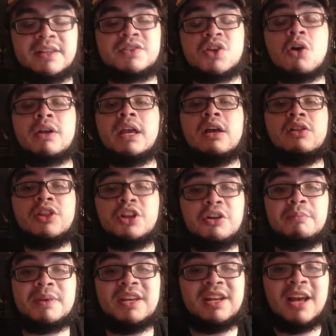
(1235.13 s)
talking a little
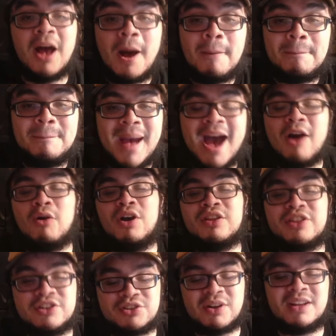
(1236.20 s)
bit about
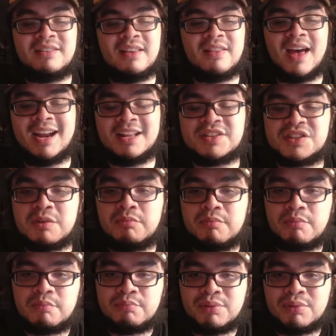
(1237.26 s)
the trade deadline and some